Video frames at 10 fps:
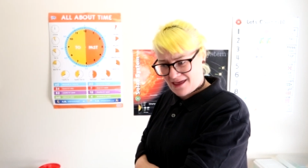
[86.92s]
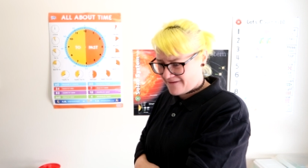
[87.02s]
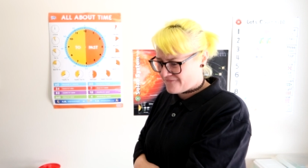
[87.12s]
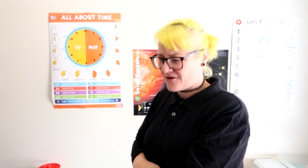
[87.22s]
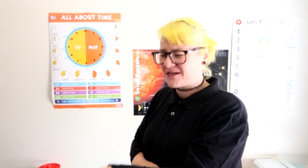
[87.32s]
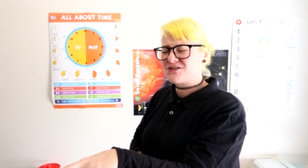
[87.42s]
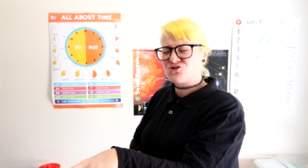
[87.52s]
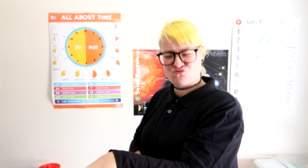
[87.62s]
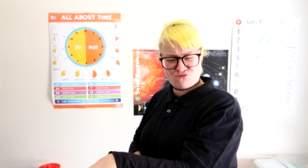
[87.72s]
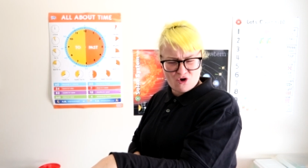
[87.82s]
have
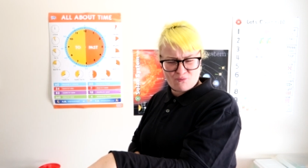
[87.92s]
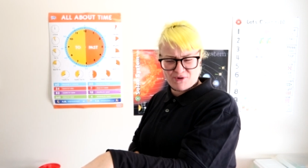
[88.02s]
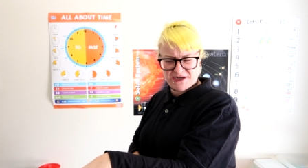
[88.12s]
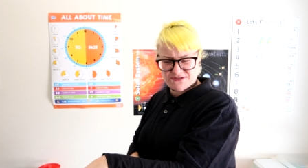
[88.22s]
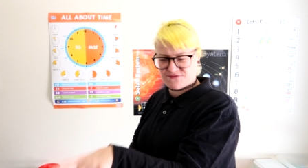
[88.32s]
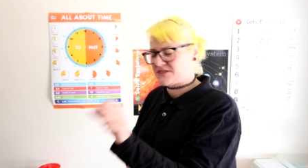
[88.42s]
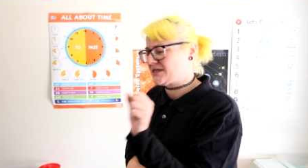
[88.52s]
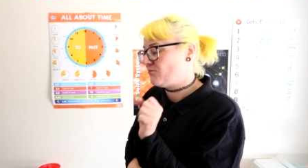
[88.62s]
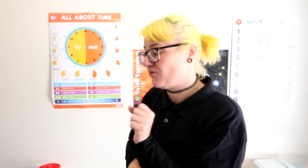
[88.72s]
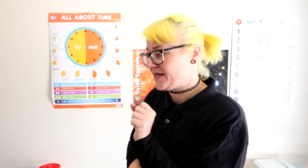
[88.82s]
strawberries for
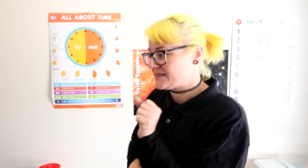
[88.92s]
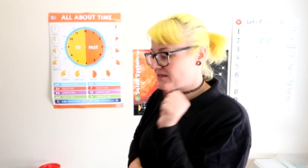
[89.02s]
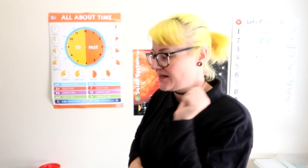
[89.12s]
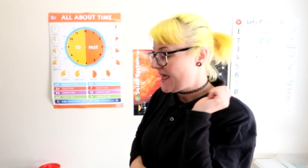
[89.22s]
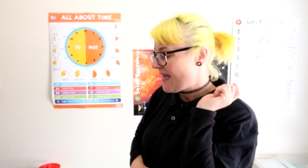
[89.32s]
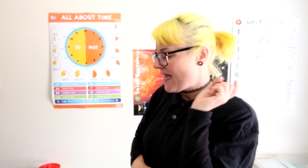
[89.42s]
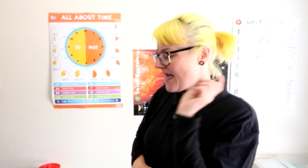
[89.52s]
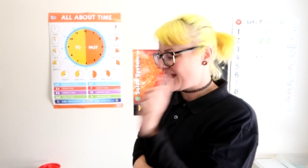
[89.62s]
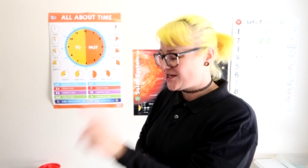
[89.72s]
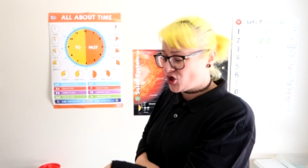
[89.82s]
some reason,
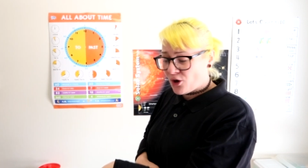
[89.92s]
and